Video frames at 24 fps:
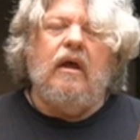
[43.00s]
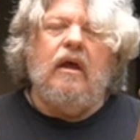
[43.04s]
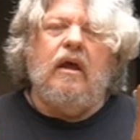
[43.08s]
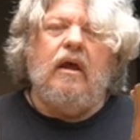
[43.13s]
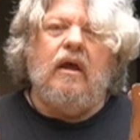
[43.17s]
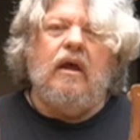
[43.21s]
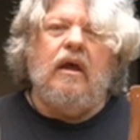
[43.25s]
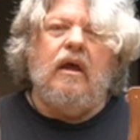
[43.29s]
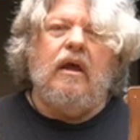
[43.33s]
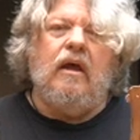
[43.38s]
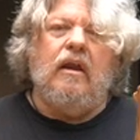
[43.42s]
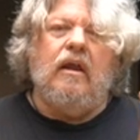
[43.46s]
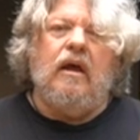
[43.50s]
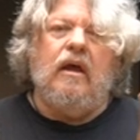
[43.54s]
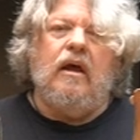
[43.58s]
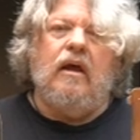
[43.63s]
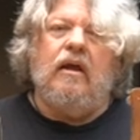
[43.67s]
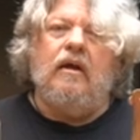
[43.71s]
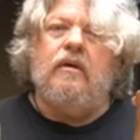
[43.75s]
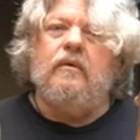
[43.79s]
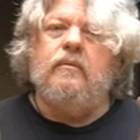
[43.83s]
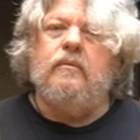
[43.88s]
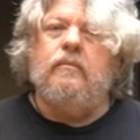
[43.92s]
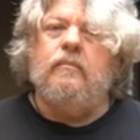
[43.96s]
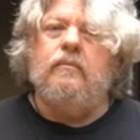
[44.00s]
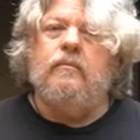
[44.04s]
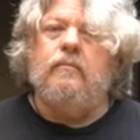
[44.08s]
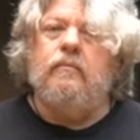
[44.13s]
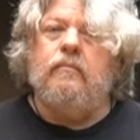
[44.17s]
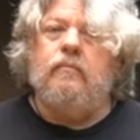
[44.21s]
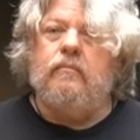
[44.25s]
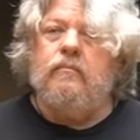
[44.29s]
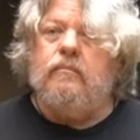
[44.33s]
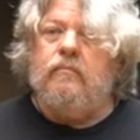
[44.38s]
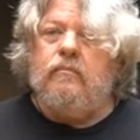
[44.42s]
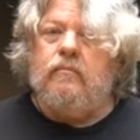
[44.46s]
in the
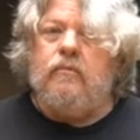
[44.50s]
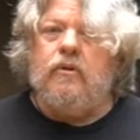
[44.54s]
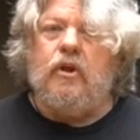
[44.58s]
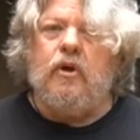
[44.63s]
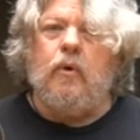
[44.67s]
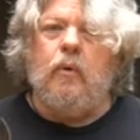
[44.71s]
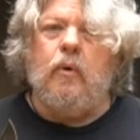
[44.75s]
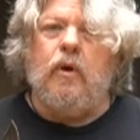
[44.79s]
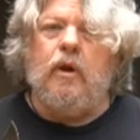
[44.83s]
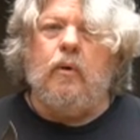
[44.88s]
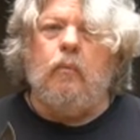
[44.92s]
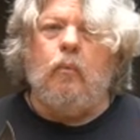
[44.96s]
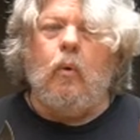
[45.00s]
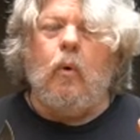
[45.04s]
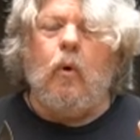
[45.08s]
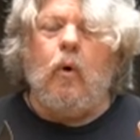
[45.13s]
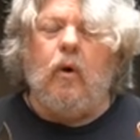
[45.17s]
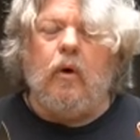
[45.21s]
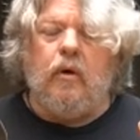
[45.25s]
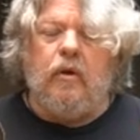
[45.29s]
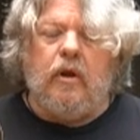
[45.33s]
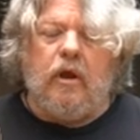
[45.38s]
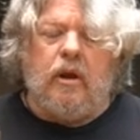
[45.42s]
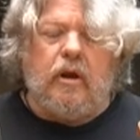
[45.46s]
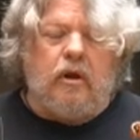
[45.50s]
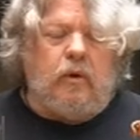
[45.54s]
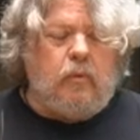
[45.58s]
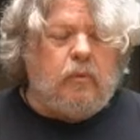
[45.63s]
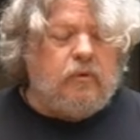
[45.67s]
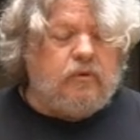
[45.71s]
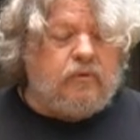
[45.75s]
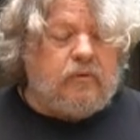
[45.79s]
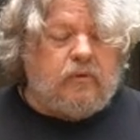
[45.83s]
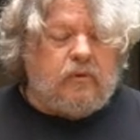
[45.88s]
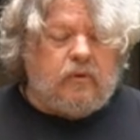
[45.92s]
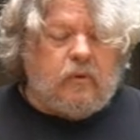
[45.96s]
Korean War, and it
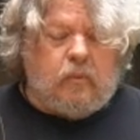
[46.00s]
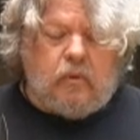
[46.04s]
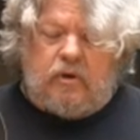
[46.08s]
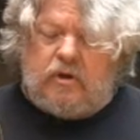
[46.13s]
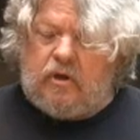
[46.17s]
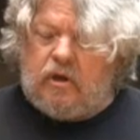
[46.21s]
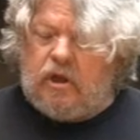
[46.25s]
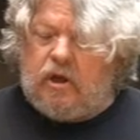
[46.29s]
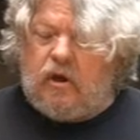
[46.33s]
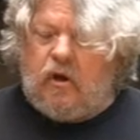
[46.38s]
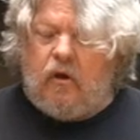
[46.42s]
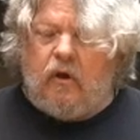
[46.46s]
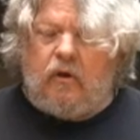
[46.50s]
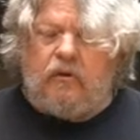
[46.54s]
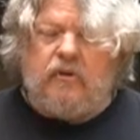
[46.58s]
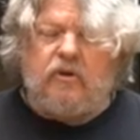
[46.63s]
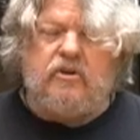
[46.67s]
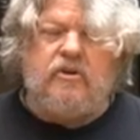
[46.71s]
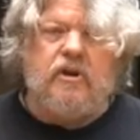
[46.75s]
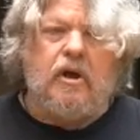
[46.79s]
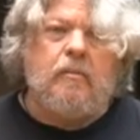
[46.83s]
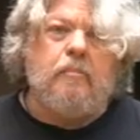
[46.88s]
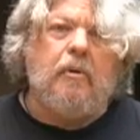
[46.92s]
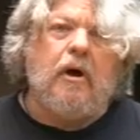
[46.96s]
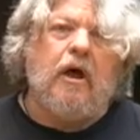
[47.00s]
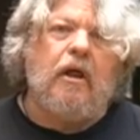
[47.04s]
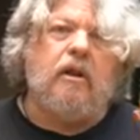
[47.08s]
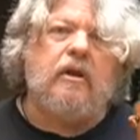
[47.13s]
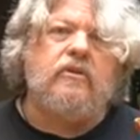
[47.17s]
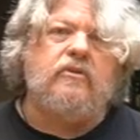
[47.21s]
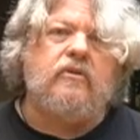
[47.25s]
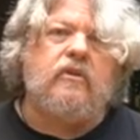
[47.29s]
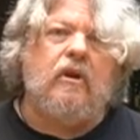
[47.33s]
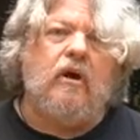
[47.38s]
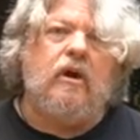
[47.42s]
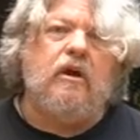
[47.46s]
was originally called the Jet
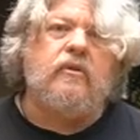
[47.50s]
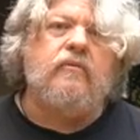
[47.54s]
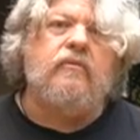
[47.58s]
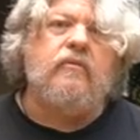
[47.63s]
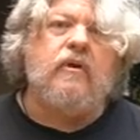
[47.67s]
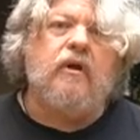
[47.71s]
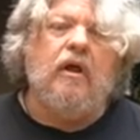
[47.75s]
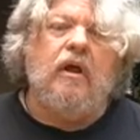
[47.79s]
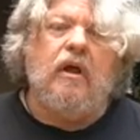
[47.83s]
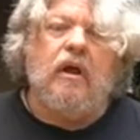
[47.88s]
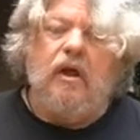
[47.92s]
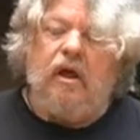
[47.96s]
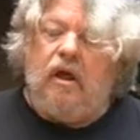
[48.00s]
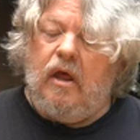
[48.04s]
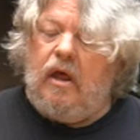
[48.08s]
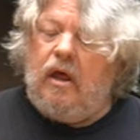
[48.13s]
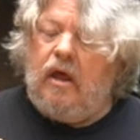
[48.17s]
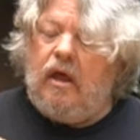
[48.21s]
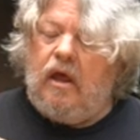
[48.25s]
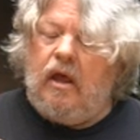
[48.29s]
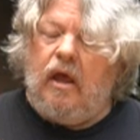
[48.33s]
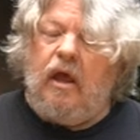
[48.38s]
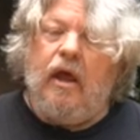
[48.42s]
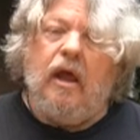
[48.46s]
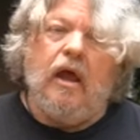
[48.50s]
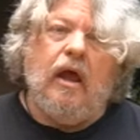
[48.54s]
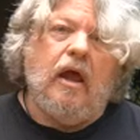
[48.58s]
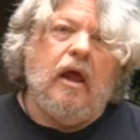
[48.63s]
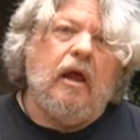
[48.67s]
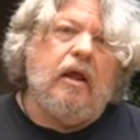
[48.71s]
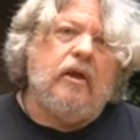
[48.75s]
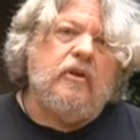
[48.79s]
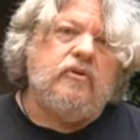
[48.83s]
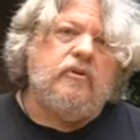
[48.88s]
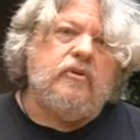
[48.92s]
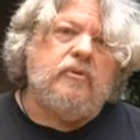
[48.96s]
Pilot's knife,
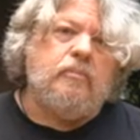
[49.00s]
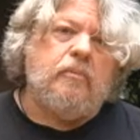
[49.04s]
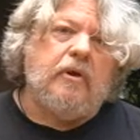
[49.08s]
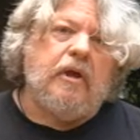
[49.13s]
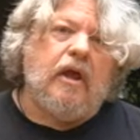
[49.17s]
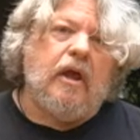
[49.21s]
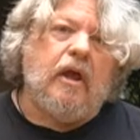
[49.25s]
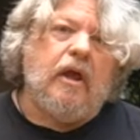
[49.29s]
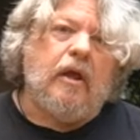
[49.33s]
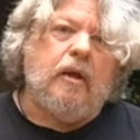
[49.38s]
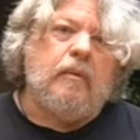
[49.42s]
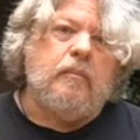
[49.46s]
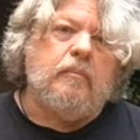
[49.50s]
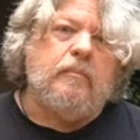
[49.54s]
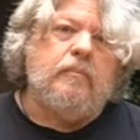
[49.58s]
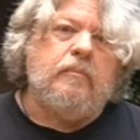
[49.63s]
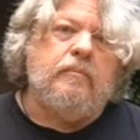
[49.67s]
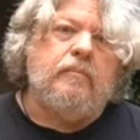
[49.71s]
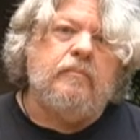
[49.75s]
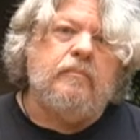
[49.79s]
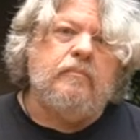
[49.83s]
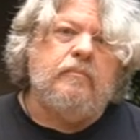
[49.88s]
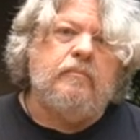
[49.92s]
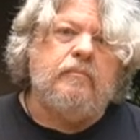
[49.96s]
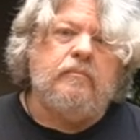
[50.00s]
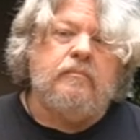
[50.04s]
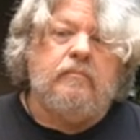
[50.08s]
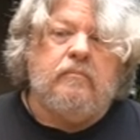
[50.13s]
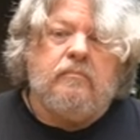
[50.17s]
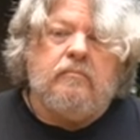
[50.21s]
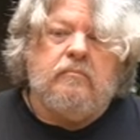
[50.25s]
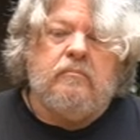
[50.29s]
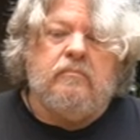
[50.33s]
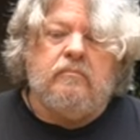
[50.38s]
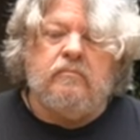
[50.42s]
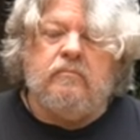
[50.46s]
and it just became
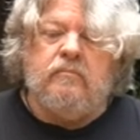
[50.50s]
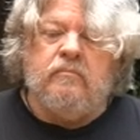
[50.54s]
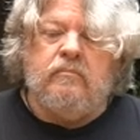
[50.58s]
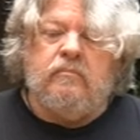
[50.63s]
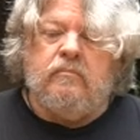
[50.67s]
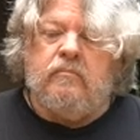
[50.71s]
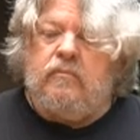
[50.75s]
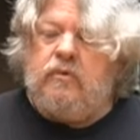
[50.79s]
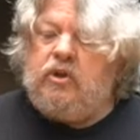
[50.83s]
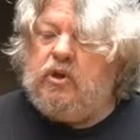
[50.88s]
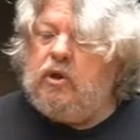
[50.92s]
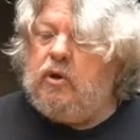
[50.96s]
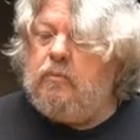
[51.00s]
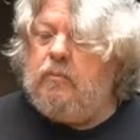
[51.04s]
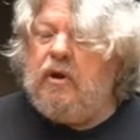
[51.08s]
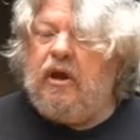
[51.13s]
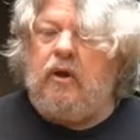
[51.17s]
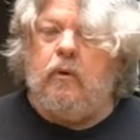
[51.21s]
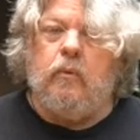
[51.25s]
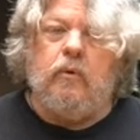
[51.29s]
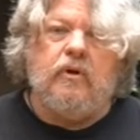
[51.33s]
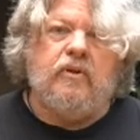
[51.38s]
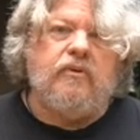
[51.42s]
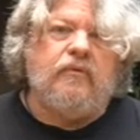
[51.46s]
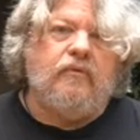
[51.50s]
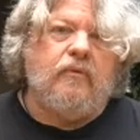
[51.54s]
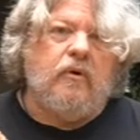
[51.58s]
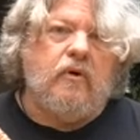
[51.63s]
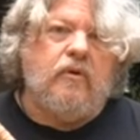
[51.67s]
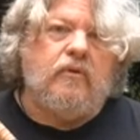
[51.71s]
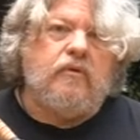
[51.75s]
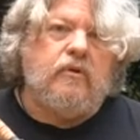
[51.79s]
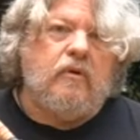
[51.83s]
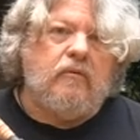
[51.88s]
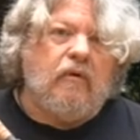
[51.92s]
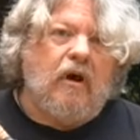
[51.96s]
ubiquitous for
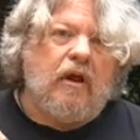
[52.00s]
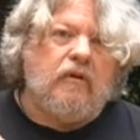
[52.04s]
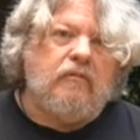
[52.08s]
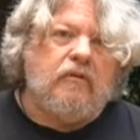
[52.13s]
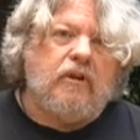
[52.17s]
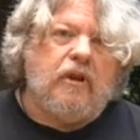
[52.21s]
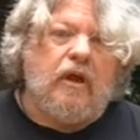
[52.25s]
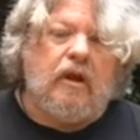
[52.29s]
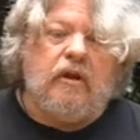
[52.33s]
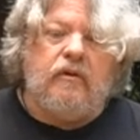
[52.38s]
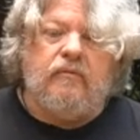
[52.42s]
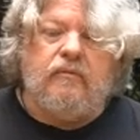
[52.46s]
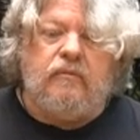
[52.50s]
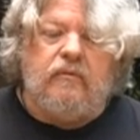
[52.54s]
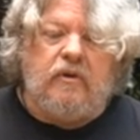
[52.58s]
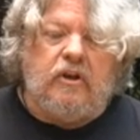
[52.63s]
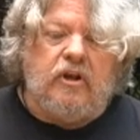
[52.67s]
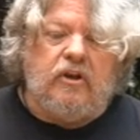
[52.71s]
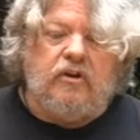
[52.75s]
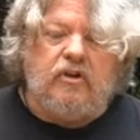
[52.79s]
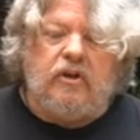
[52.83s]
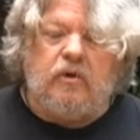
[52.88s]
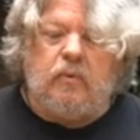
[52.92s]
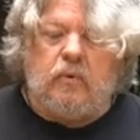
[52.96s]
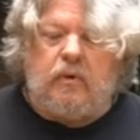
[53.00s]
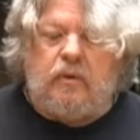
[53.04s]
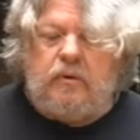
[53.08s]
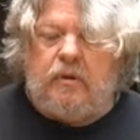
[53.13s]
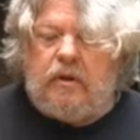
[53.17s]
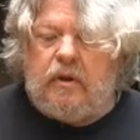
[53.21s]
a survival knife in general.